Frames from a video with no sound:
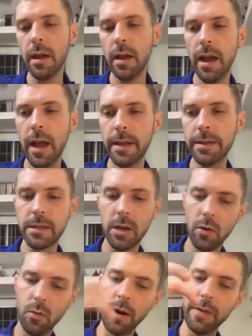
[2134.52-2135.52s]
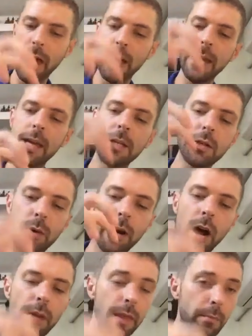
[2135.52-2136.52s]
And so where that hitch went
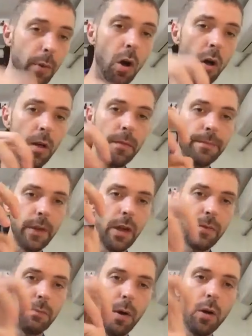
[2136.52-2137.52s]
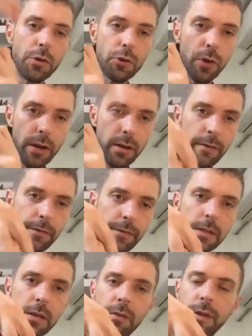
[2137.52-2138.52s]
on the ball, you have the ball joint
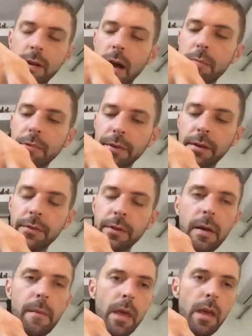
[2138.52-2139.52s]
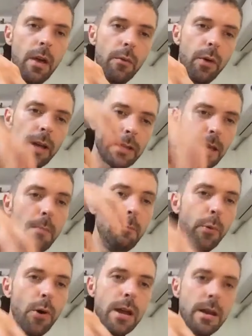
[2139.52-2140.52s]
fits over the top of it, right? Well, at some
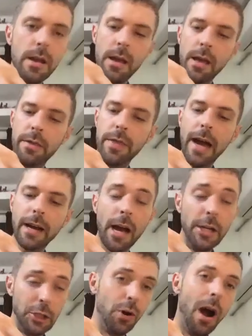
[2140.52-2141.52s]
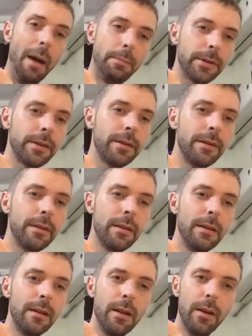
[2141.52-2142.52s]
point that got dropped.
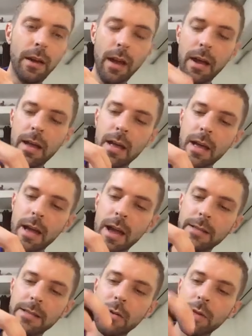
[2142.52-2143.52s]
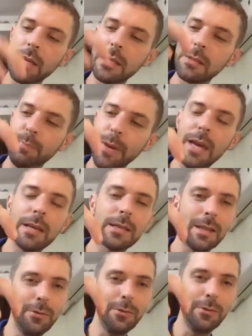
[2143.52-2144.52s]
Okay. And so this piece
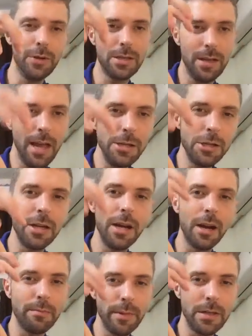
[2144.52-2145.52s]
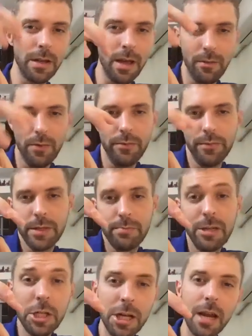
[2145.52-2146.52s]
that was engineered, it was
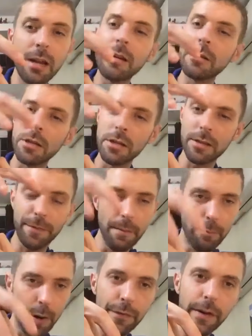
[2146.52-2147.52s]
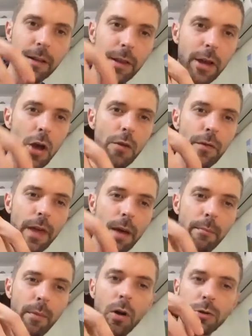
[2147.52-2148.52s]
machined to just fit perfectly over that
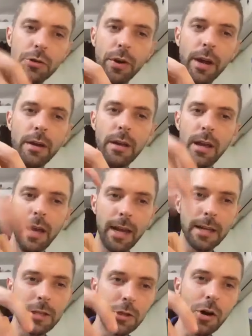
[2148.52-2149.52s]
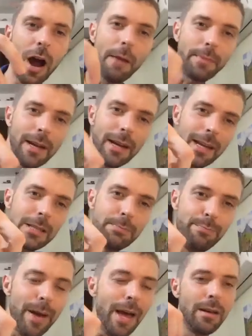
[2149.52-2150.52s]
ball joint. It gets dropped and it gets
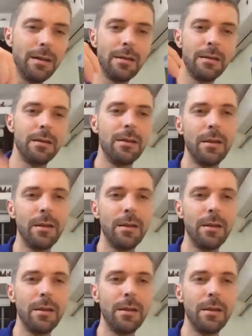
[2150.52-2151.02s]
bent. Okay.